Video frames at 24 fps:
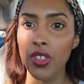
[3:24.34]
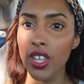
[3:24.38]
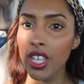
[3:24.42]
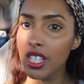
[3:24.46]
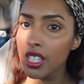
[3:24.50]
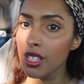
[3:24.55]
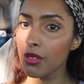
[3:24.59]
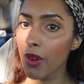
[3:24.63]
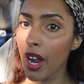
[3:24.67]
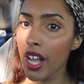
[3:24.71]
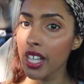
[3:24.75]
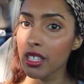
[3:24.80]

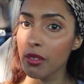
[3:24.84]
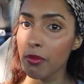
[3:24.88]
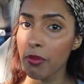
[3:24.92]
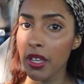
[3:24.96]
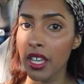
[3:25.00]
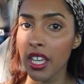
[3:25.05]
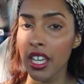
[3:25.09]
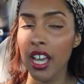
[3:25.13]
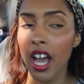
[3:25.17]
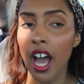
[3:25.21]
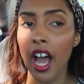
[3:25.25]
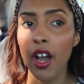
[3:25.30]
This
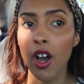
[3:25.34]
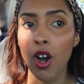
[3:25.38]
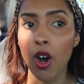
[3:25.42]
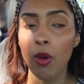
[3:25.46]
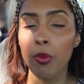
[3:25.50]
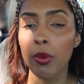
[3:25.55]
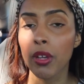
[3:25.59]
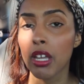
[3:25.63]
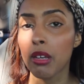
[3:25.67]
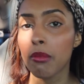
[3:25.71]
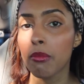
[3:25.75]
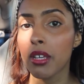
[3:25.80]
recipe, I
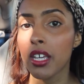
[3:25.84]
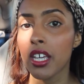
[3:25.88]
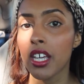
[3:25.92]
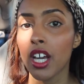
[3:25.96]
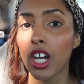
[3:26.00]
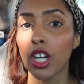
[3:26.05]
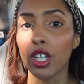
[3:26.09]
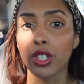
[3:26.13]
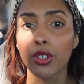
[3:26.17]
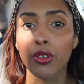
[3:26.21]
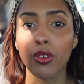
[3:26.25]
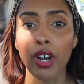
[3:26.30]
hope, can be
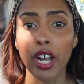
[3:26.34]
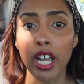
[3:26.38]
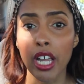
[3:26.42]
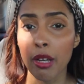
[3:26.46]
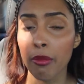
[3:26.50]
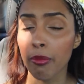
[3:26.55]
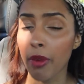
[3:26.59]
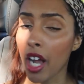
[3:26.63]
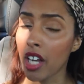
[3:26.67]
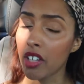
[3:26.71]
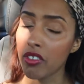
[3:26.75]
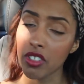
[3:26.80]
a
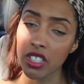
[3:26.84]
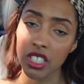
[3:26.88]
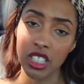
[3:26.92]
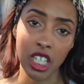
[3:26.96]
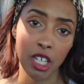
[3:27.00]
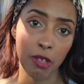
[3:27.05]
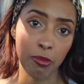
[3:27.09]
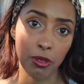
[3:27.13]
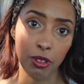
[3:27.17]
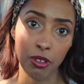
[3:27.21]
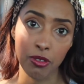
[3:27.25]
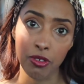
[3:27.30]
great breakfast
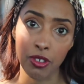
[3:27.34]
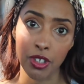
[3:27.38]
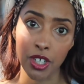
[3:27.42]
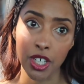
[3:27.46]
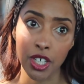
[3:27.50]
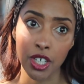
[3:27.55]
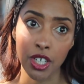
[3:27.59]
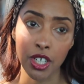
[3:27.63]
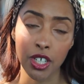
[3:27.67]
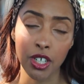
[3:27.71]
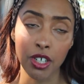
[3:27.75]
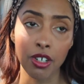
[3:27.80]
staple for
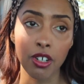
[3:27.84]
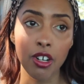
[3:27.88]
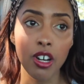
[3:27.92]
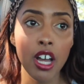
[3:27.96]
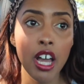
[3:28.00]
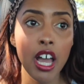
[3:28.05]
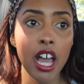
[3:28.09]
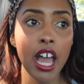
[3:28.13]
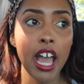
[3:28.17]
you.